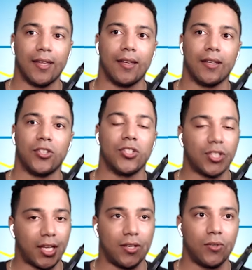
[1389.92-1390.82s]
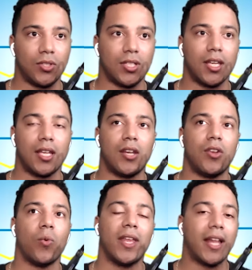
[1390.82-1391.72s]
Just like you
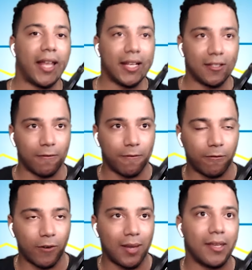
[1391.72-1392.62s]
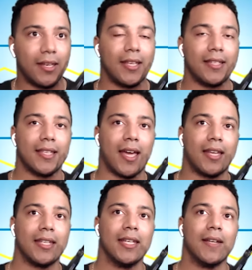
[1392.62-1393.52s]
said, the way that I like to frame it is
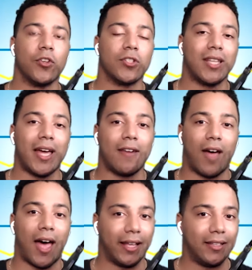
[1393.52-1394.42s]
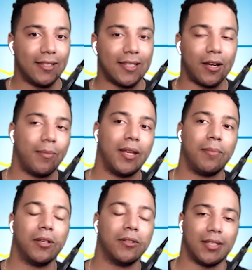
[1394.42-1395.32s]
that there's a lot of islands that are
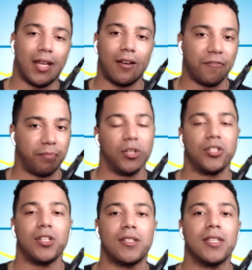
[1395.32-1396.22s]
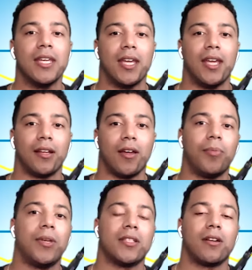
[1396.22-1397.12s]
being built and not enough bridges. And the
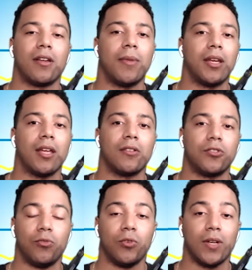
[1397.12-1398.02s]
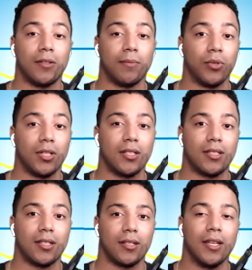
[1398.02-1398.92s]
companies that are coming together to create the
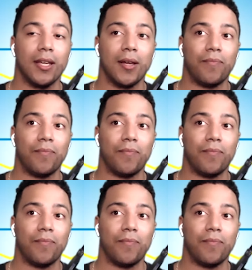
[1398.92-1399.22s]
bridges to